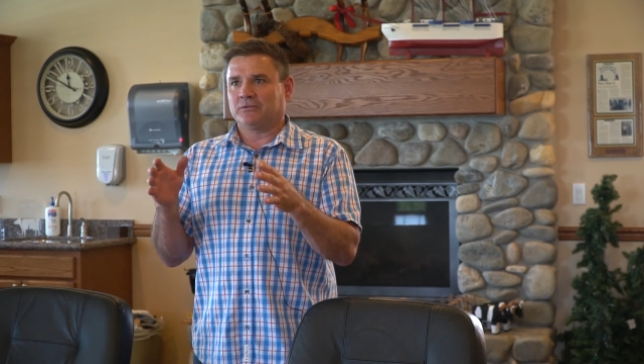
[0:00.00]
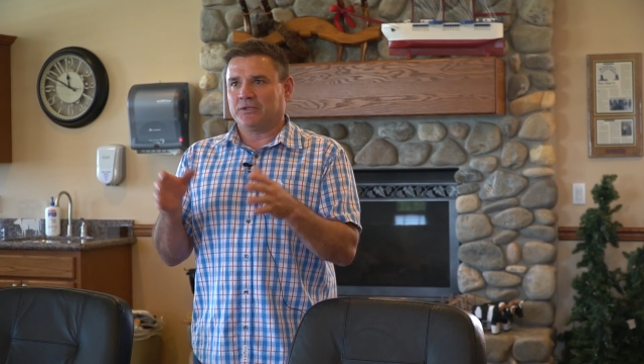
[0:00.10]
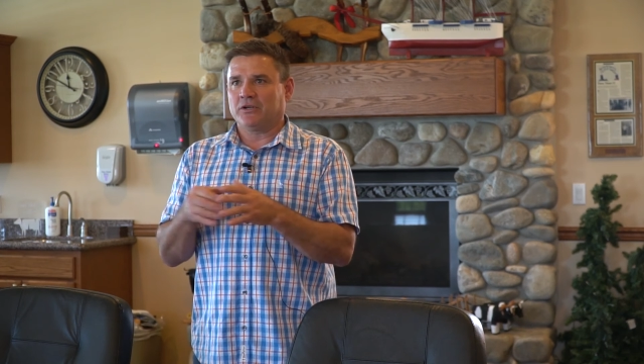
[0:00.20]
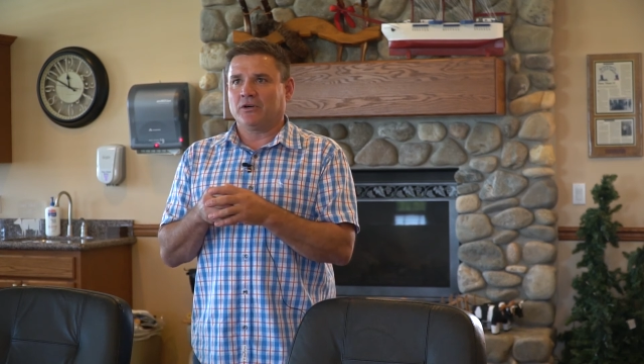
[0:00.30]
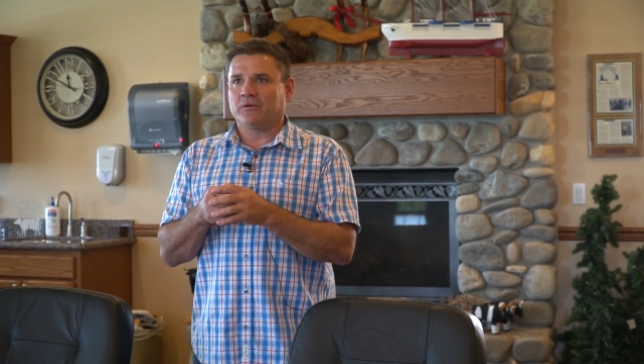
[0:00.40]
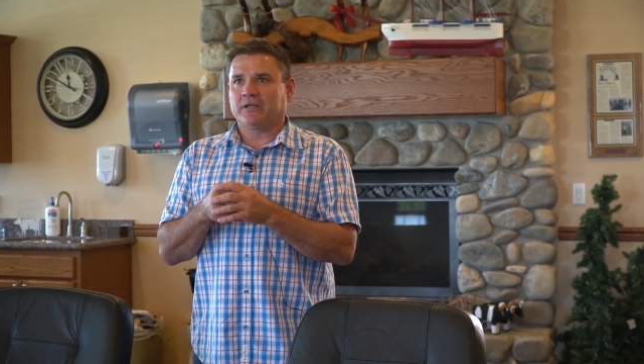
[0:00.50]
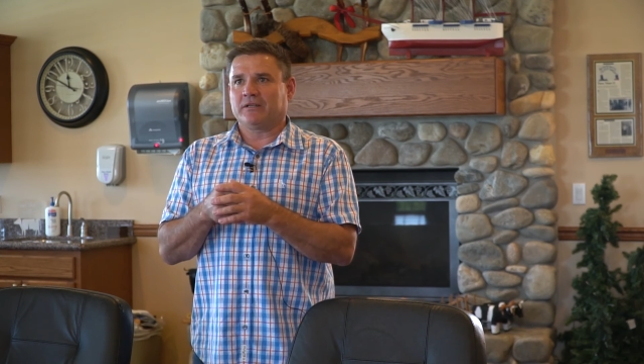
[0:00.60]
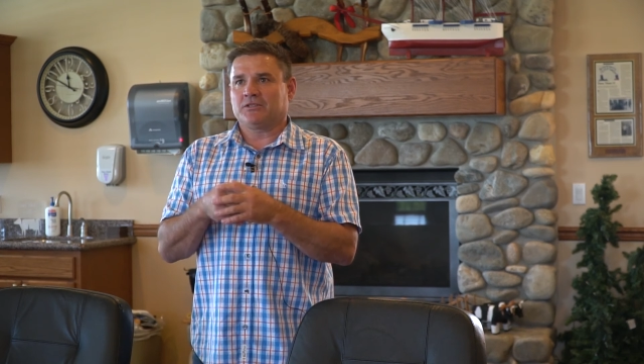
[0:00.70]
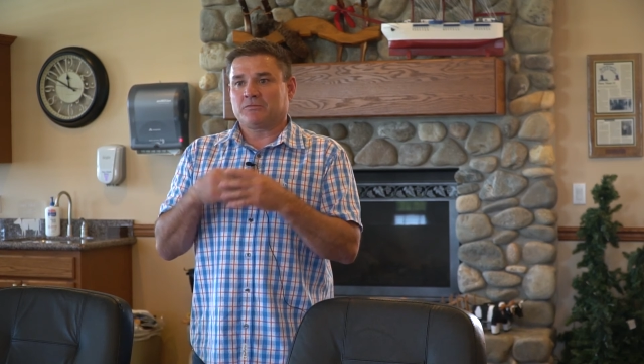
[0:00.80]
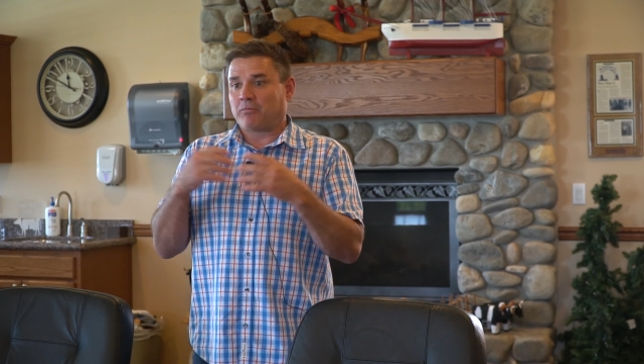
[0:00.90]
We know
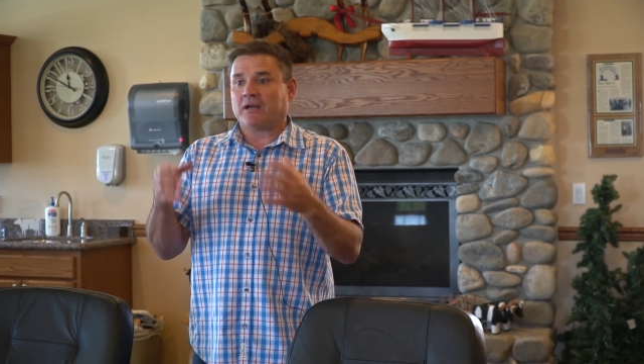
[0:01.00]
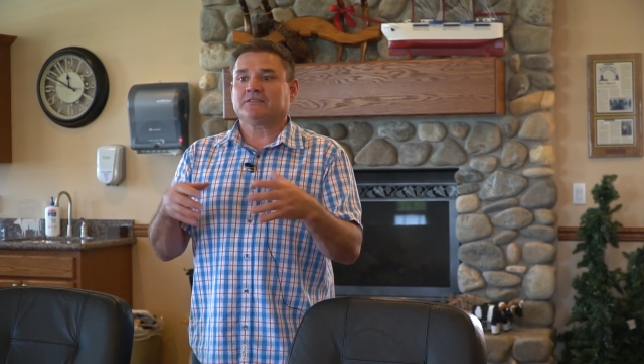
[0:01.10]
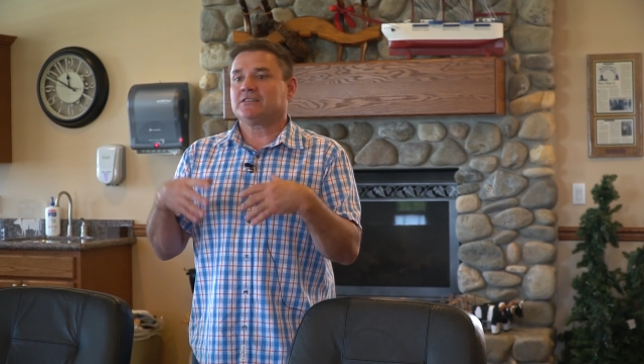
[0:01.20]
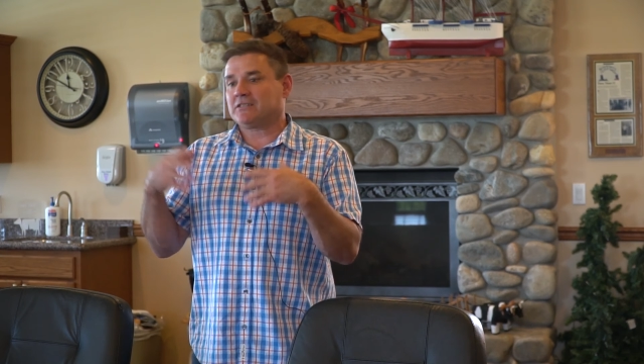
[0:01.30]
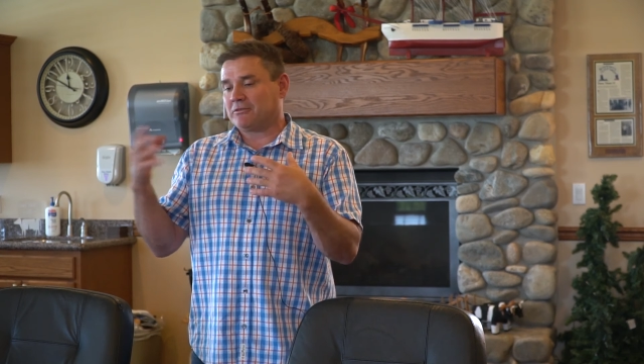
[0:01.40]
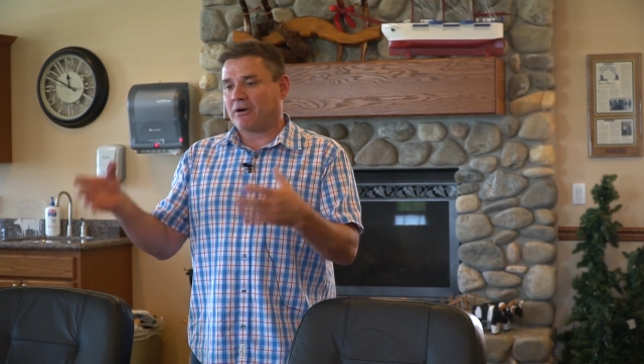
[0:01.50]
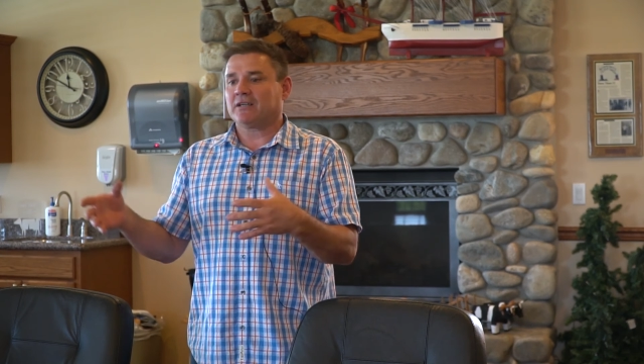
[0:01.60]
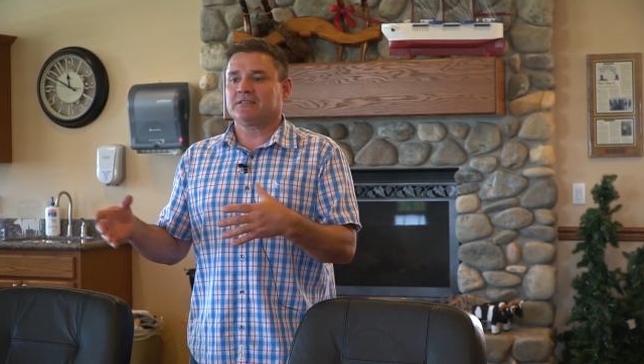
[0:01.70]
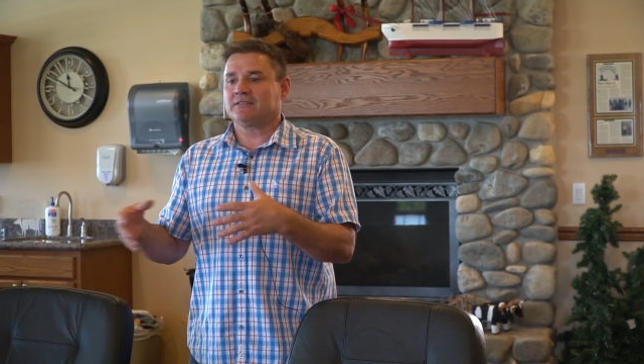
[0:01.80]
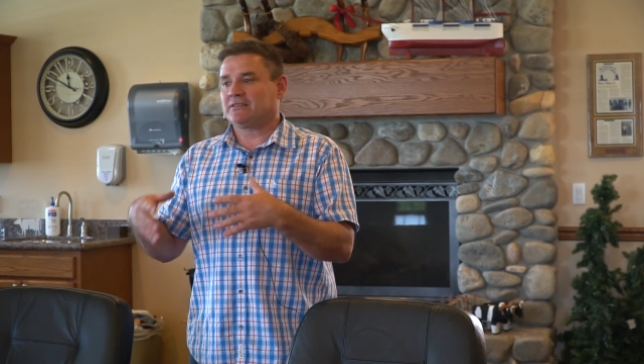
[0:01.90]
that just processing
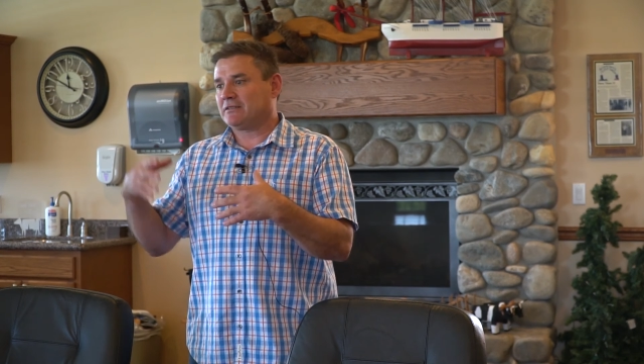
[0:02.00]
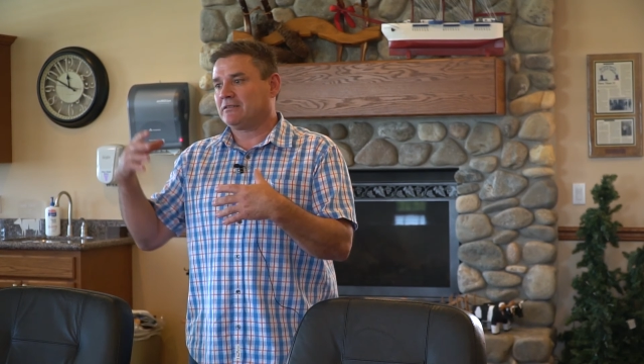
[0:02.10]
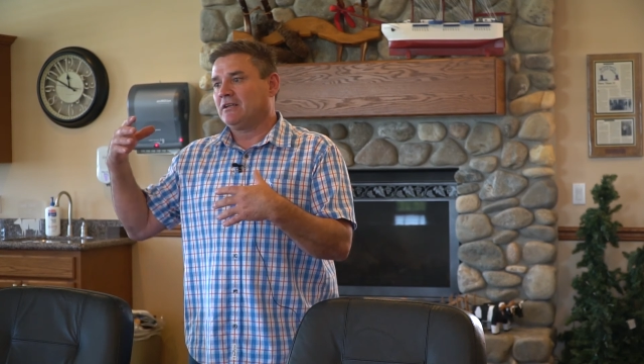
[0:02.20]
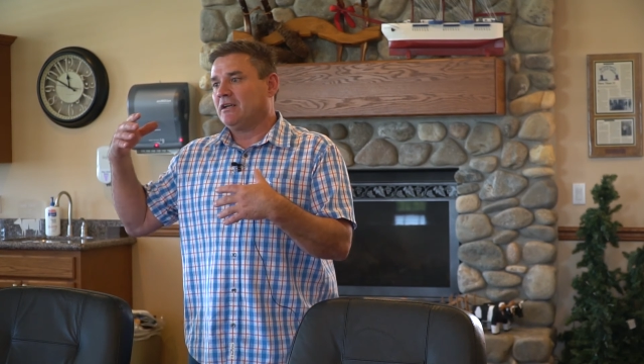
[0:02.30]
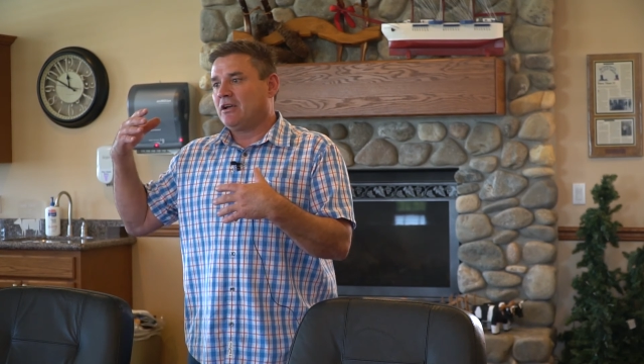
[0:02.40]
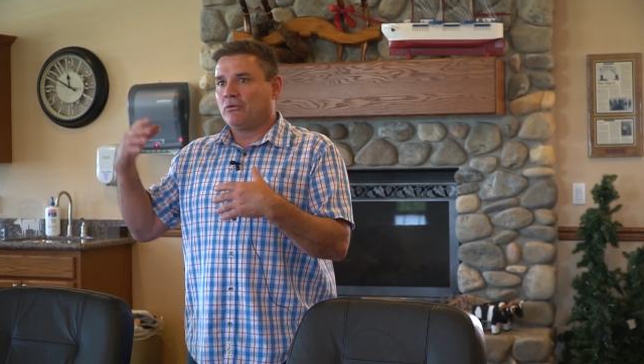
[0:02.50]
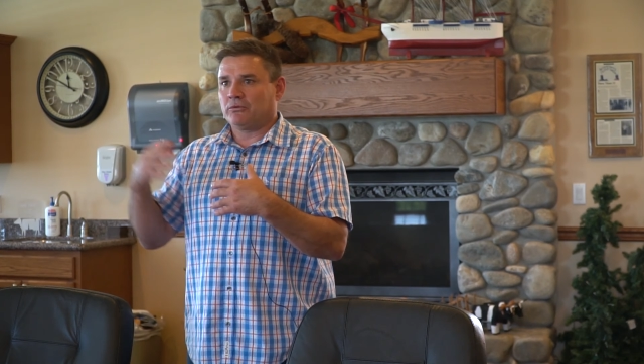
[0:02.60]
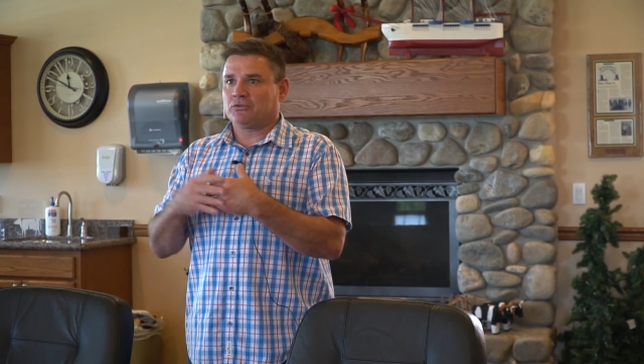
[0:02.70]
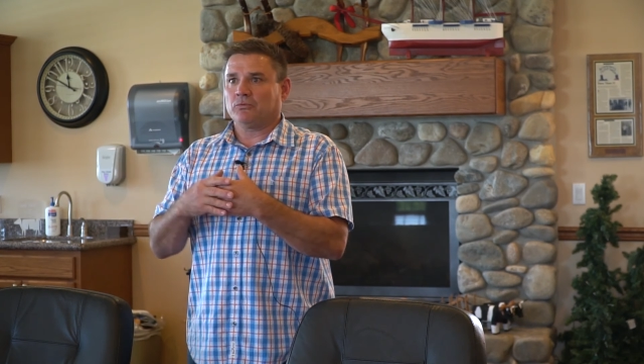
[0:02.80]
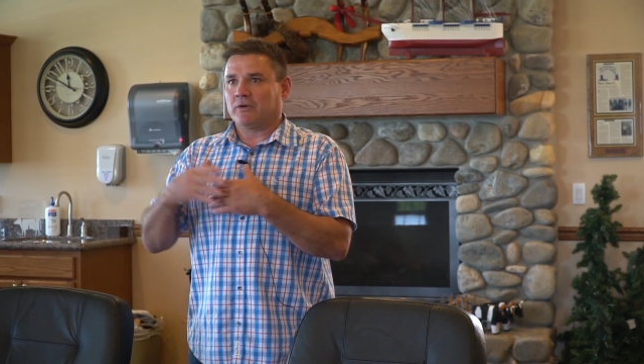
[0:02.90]

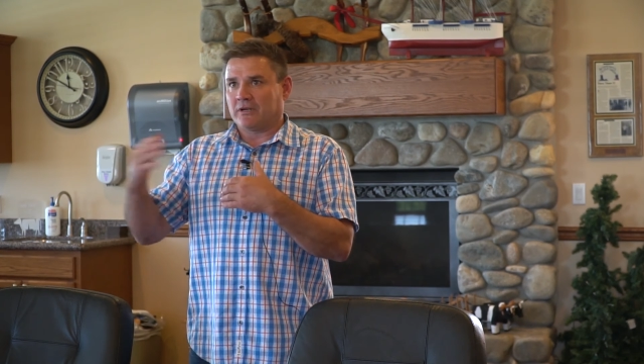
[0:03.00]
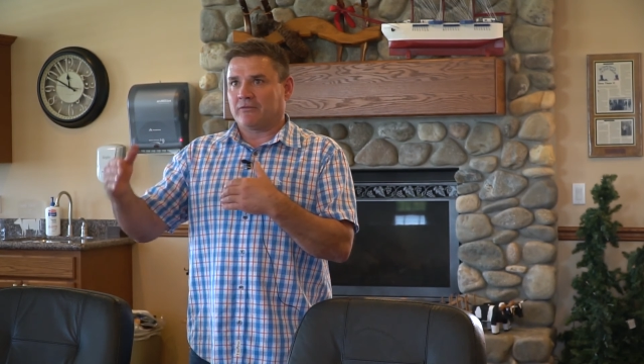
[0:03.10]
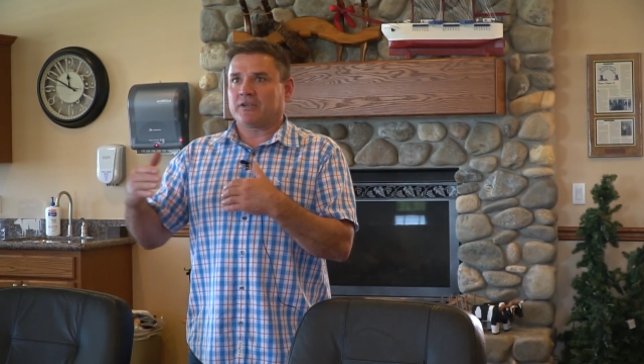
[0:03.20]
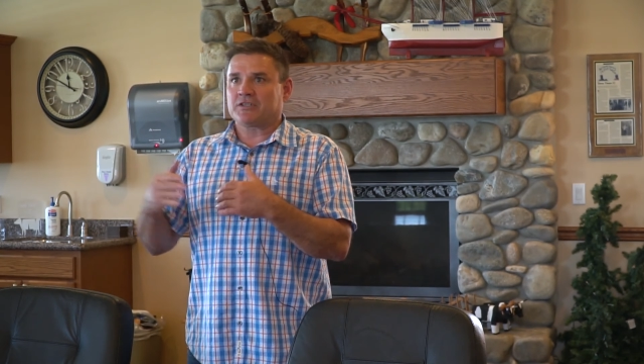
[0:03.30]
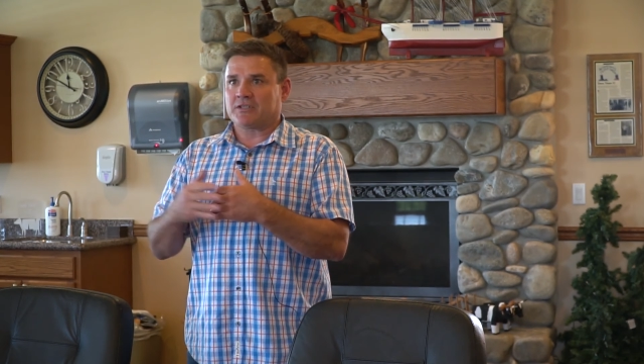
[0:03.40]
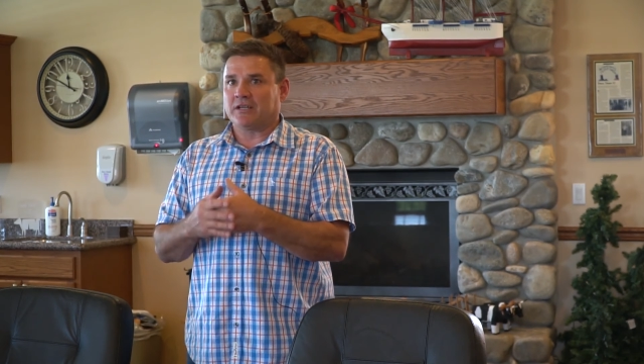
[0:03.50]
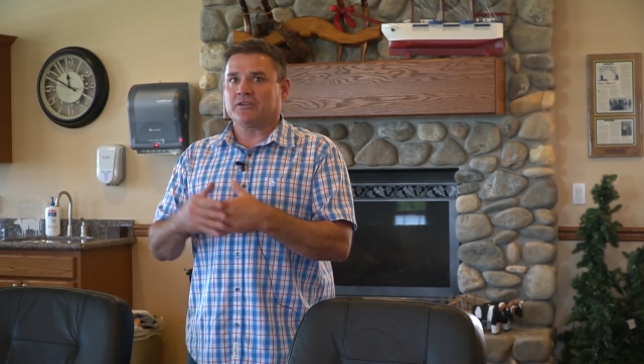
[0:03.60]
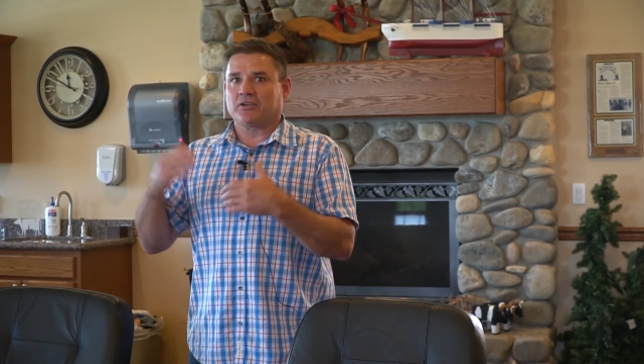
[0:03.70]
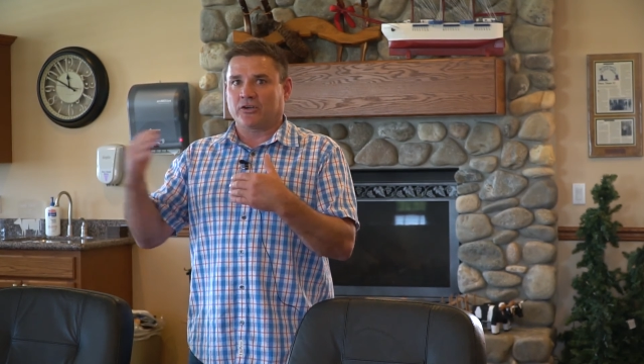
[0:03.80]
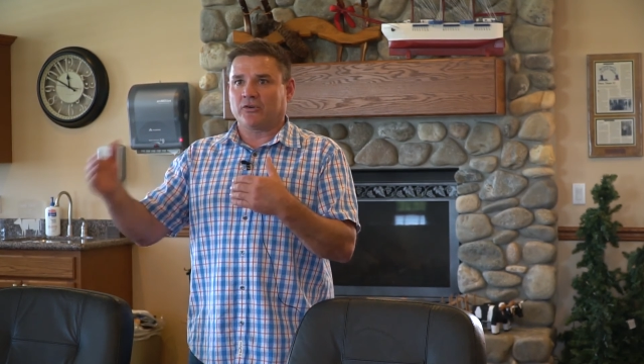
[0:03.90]
to whatever
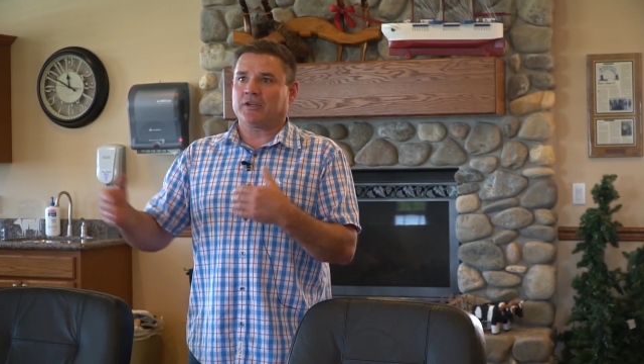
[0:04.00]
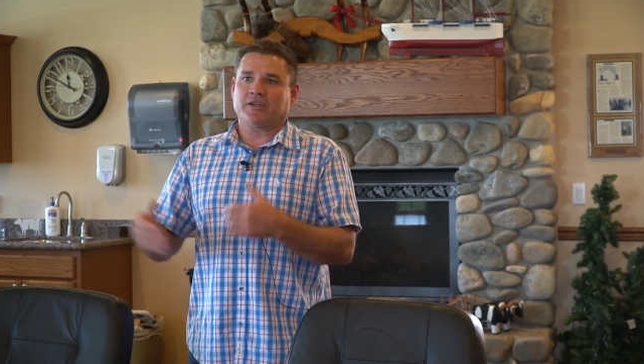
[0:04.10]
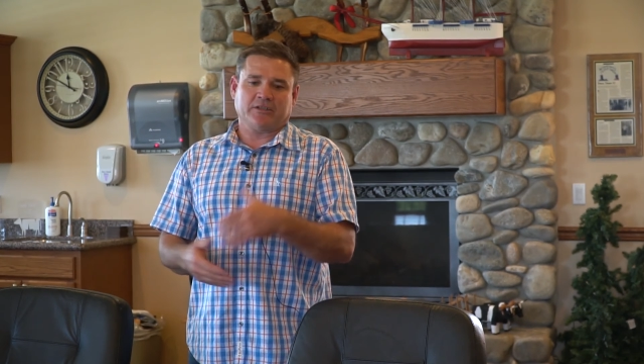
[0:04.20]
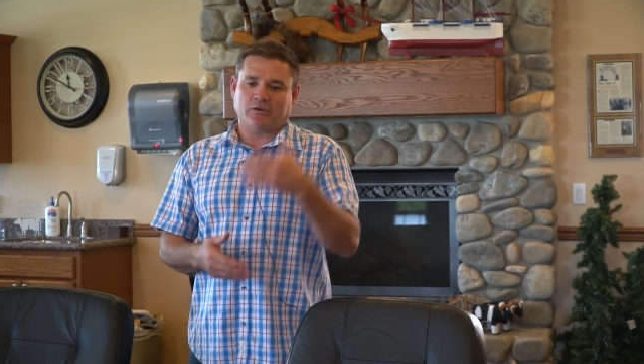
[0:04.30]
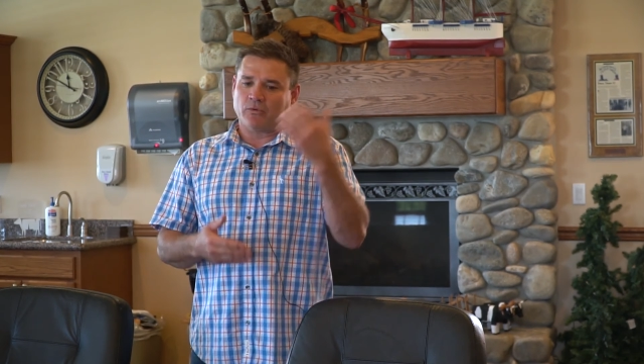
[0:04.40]
extent you're going to get there,